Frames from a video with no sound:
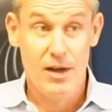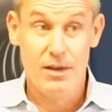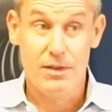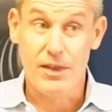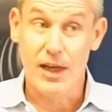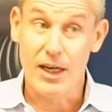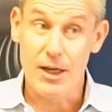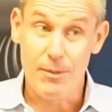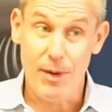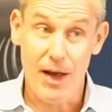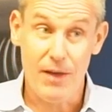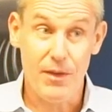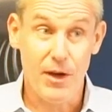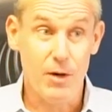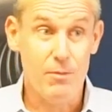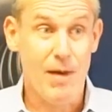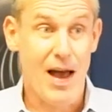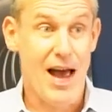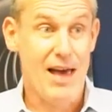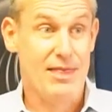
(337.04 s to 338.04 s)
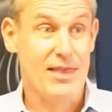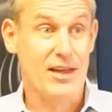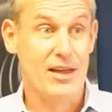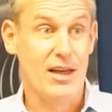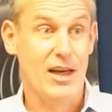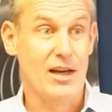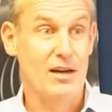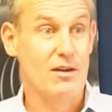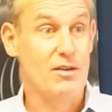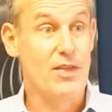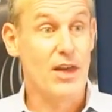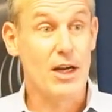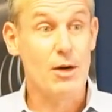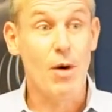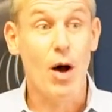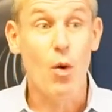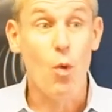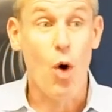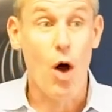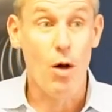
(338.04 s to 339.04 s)
Think about their math again. Think
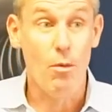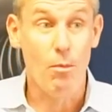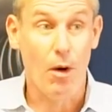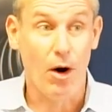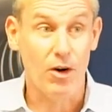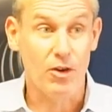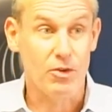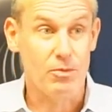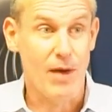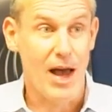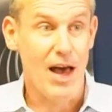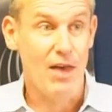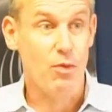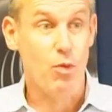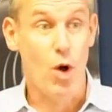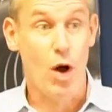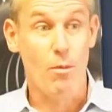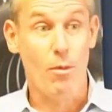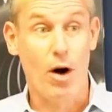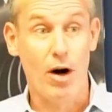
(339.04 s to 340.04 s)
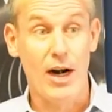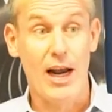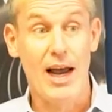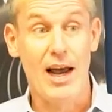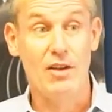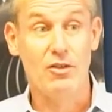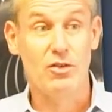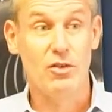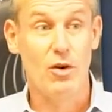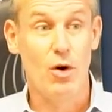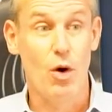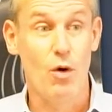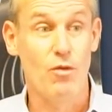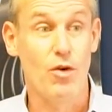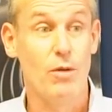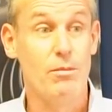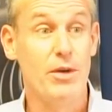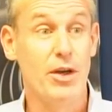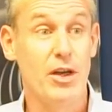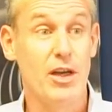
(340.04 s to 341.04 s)
about Walmart's math. Walmart has over
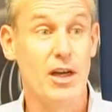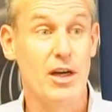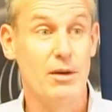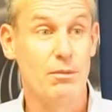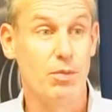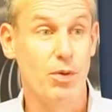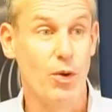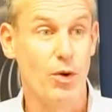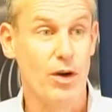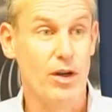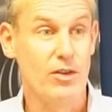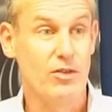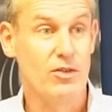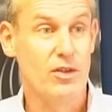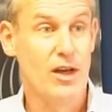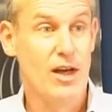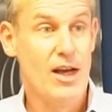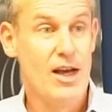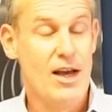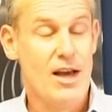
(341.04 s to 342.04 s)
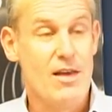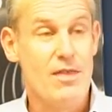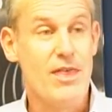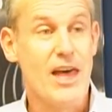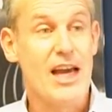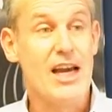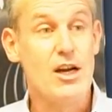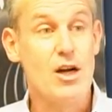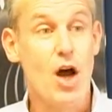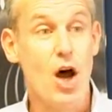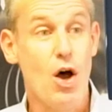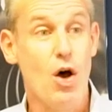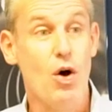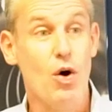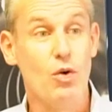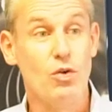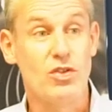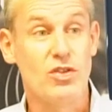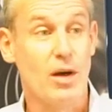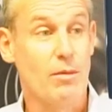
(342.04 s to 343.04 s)
1 million employees. They
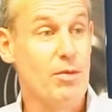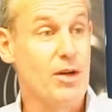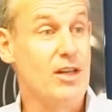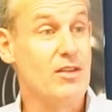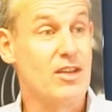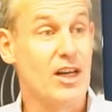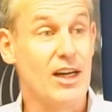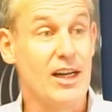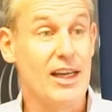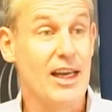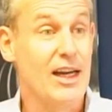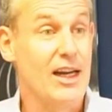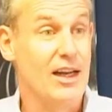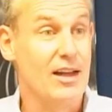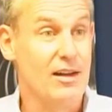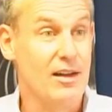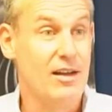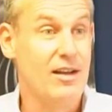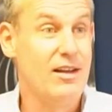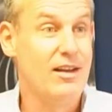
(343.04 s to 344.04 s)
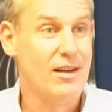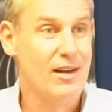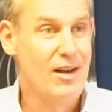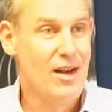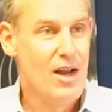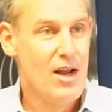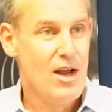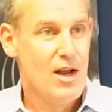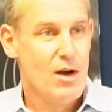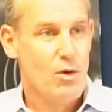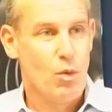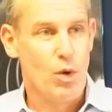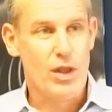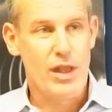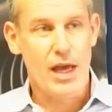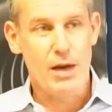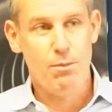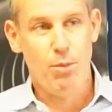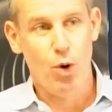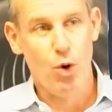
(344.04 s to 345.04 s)
know somebody's going to get it. When
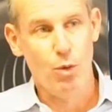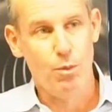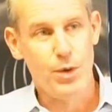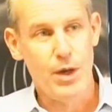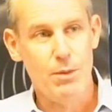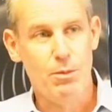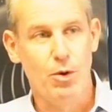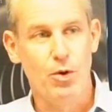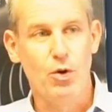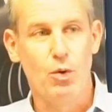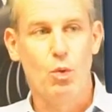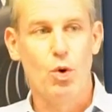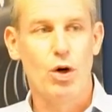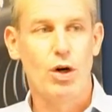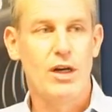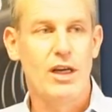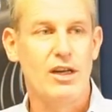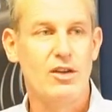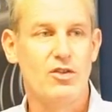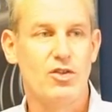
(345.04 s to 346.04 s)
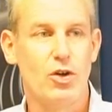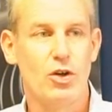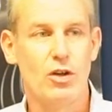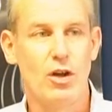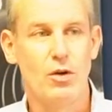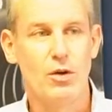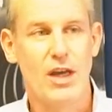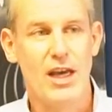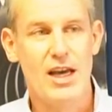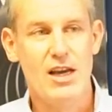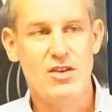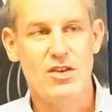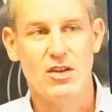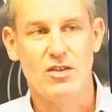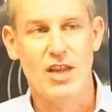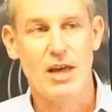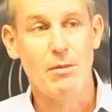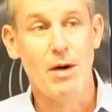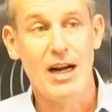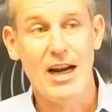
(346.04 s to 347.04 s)
they pull people to work in certain locations,
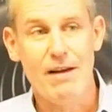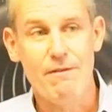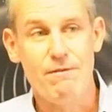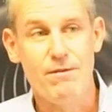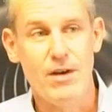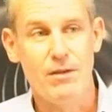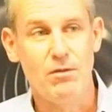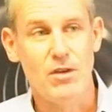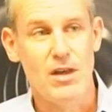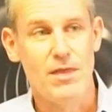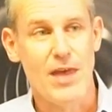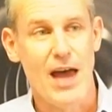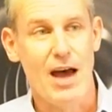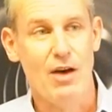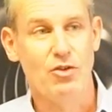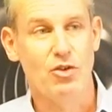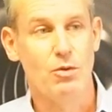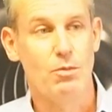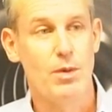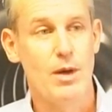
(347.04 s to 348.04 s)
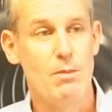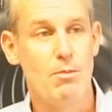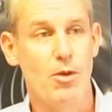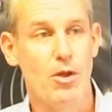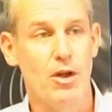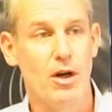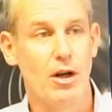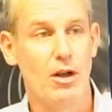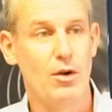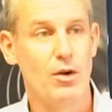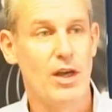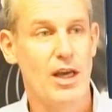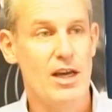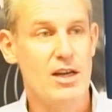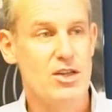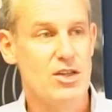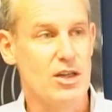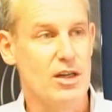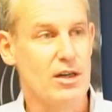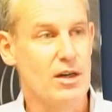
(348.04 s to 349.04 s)
they might have 50,000 people in a
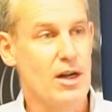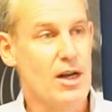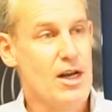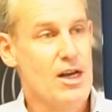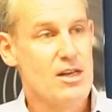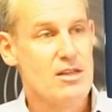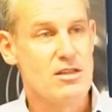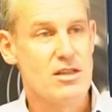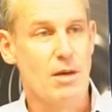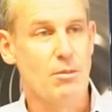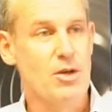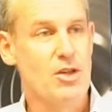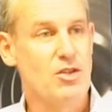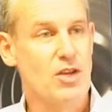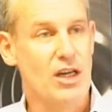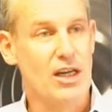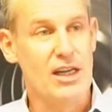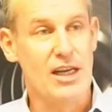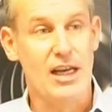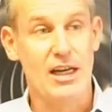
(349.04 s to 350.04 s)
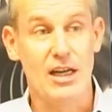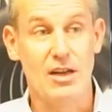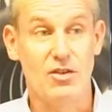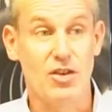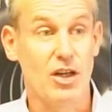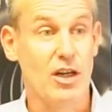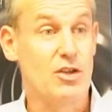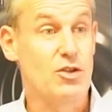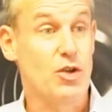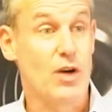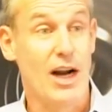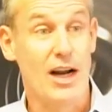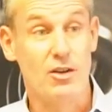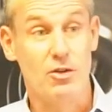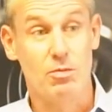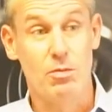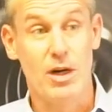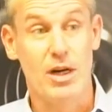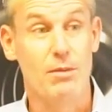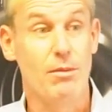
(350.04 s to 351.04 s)
location. Somebody's going to get it. It's going to
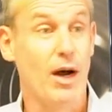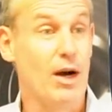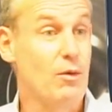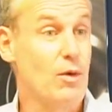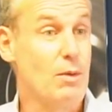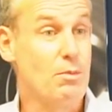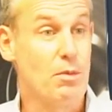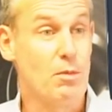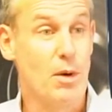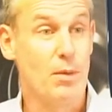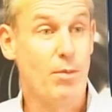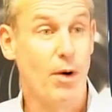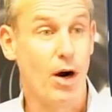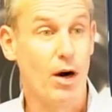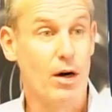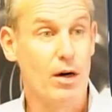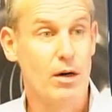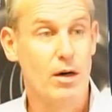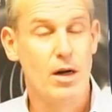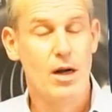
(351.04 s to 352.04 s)
transmit it. Might rip them apart.